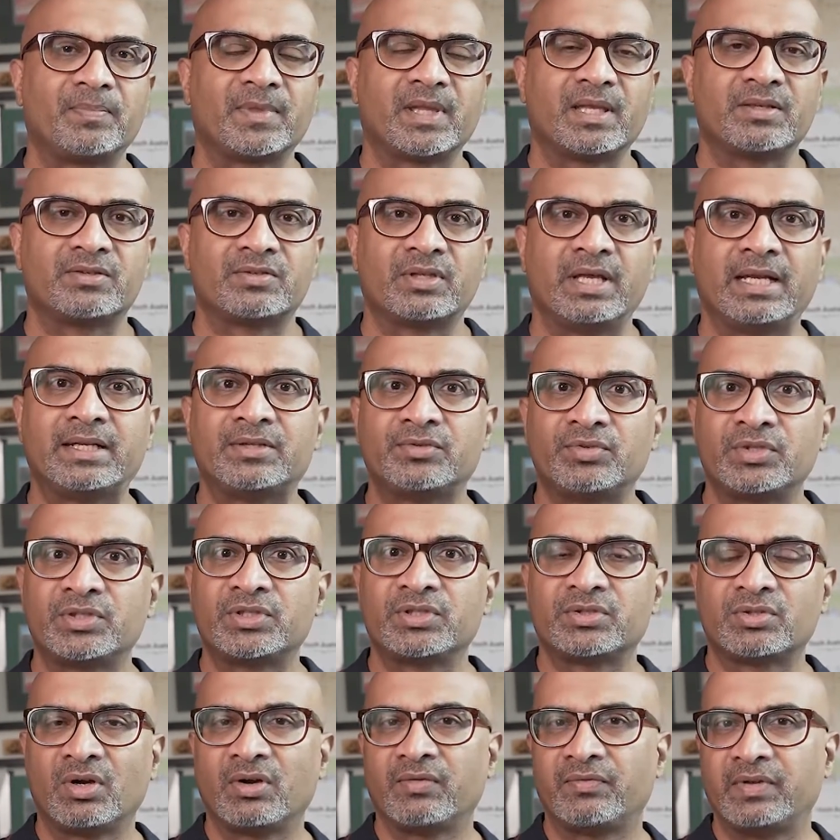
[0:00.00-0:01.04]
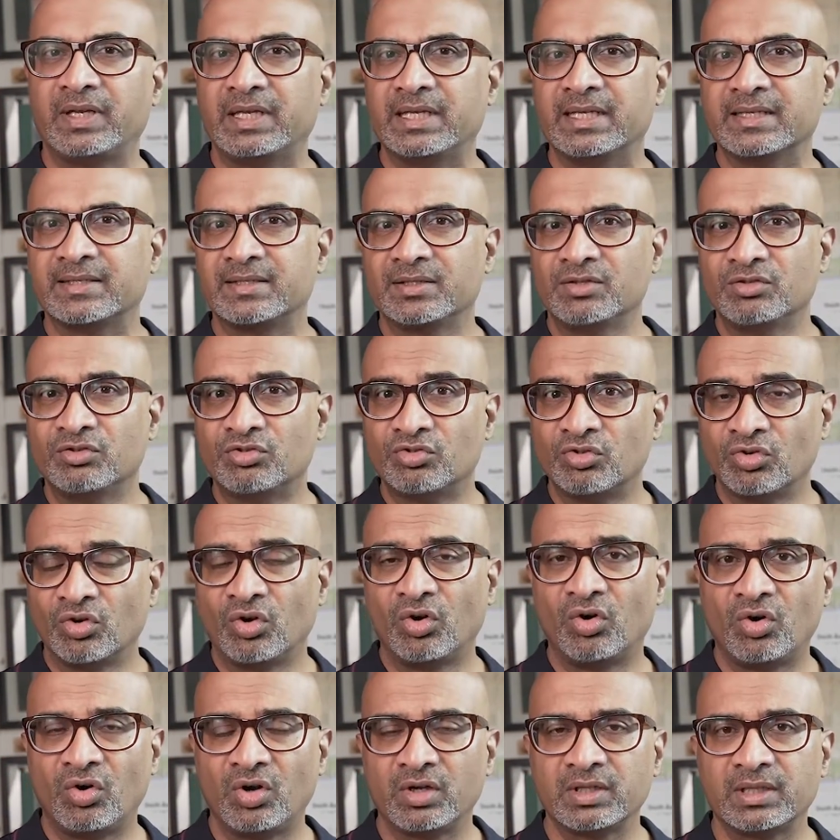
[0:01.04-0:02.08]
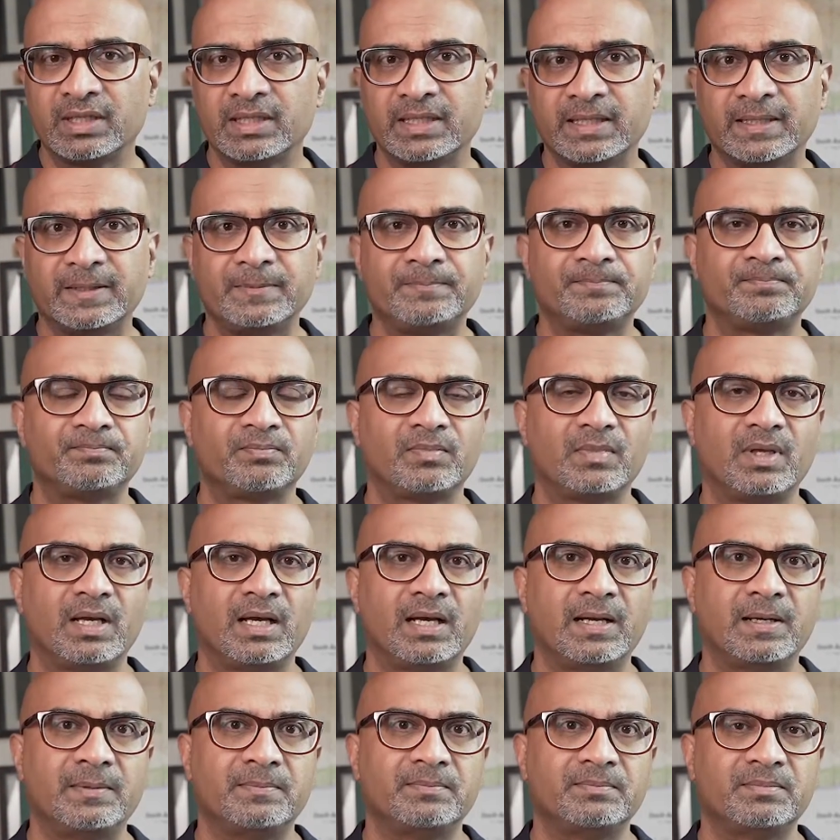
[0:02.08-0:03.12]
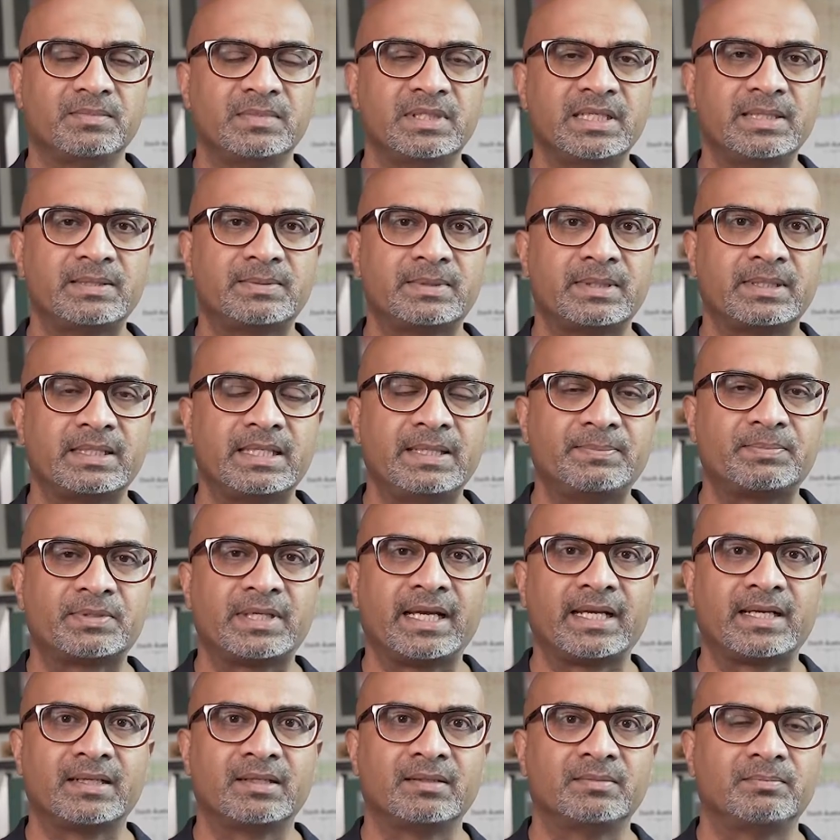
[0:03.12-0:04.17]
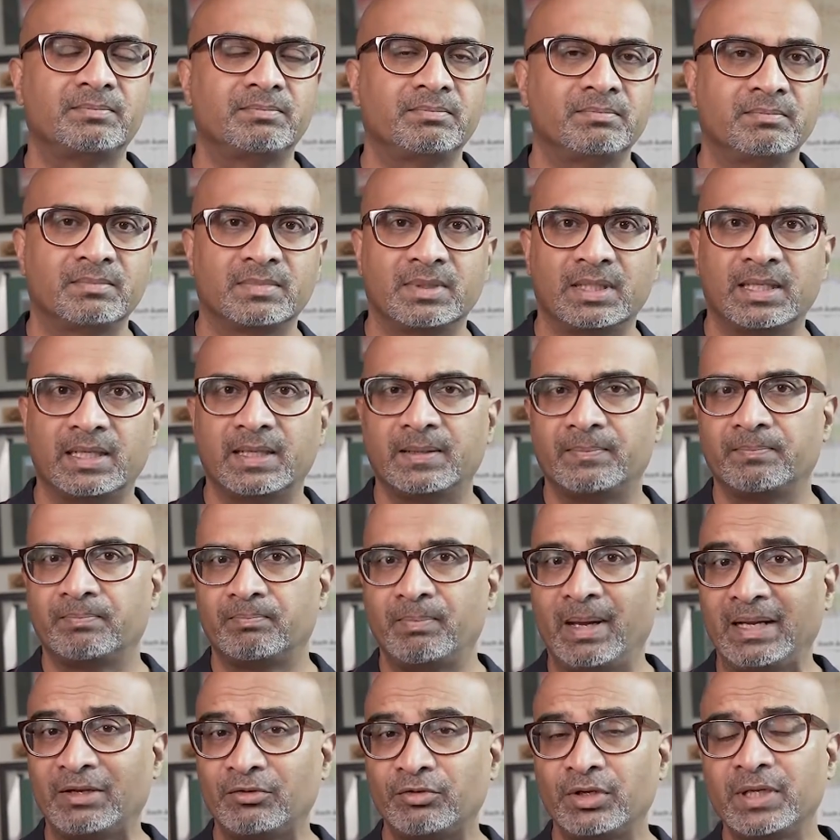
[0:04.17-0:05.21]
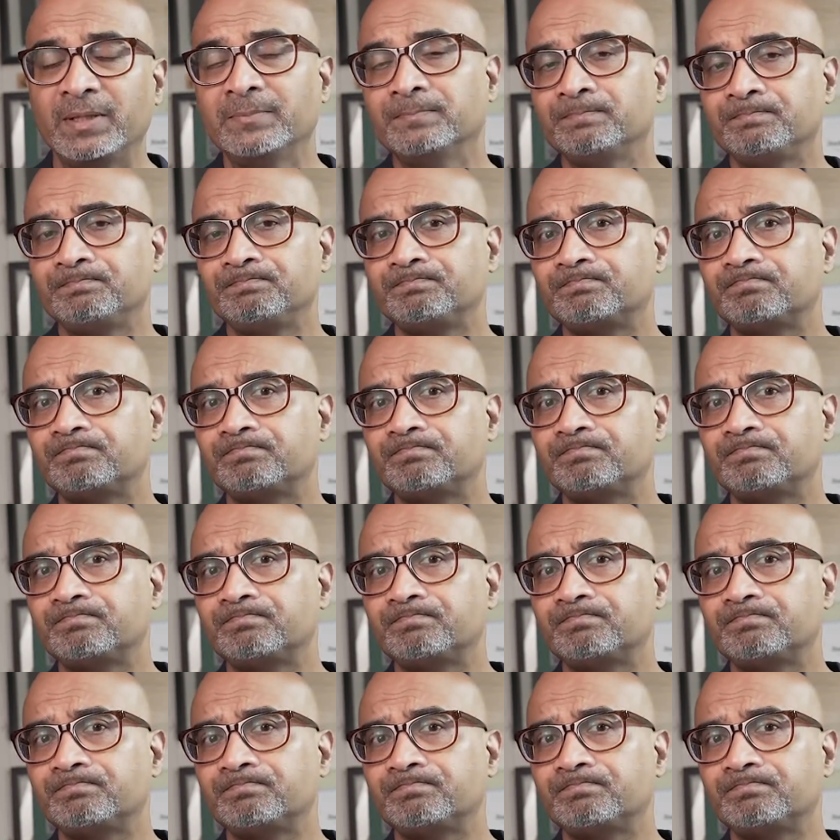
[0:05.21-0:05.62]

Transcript: So that switches off. It doesn't draw on the deep cycle battery.